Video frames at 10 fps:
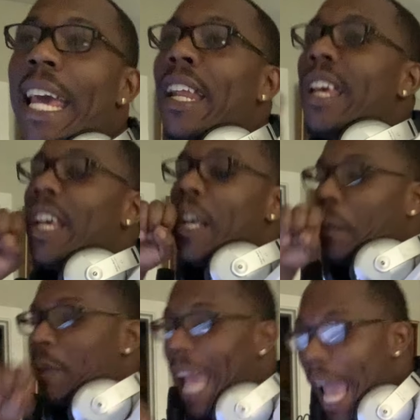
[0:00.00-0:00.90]
that
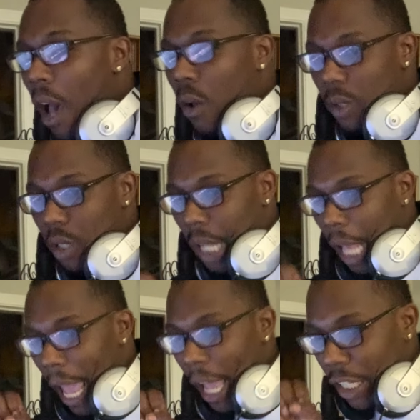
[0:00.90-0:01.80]
down,
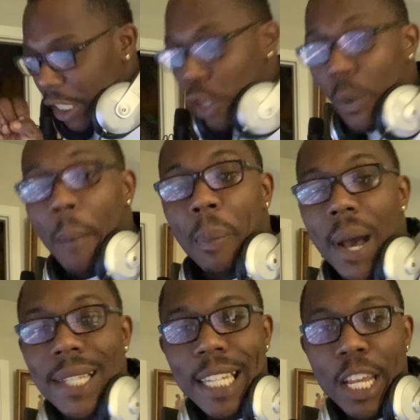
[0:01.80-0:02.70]
then you can
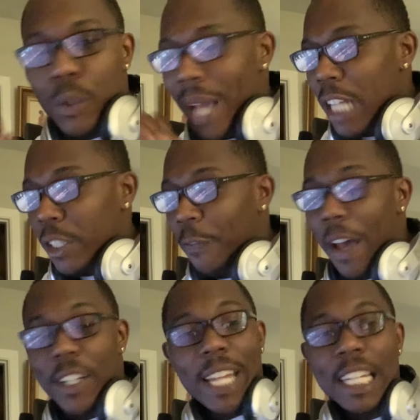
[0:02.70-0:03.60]
punch in. You got your
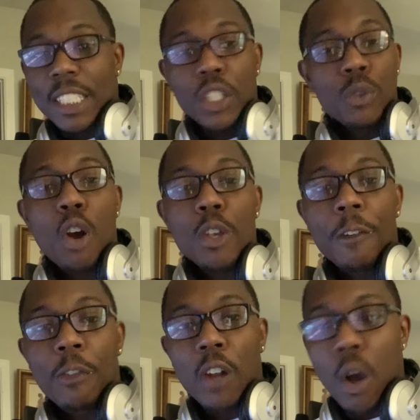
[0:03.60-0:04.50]
foundation. You know your
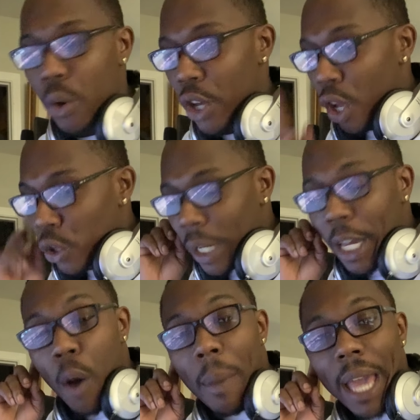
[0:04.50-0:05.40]
flow. You can
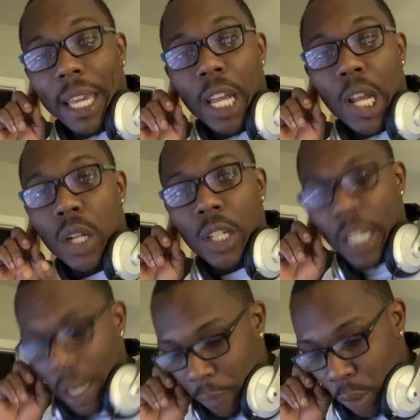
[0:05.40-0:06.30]
go back and hear your
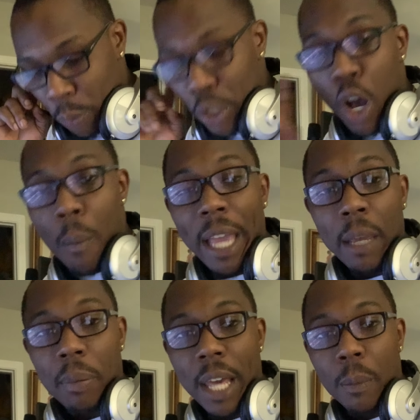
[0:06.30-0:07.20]
delivery. When you go back
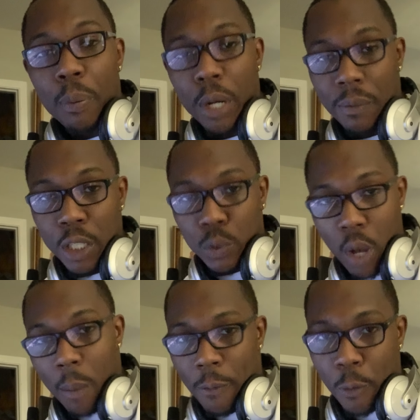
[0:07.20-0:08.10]
and play the previous
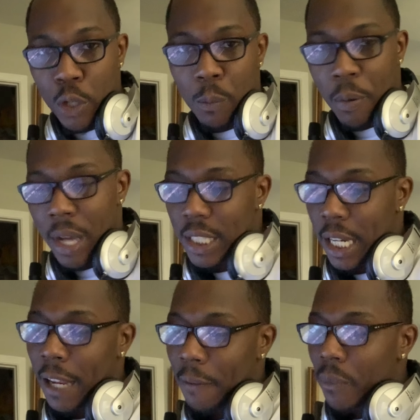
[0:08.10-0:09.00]
one before you punch
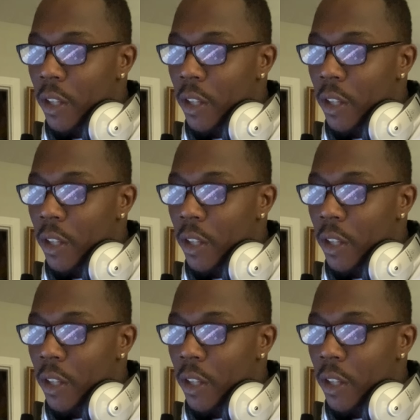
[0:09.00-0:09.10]
in,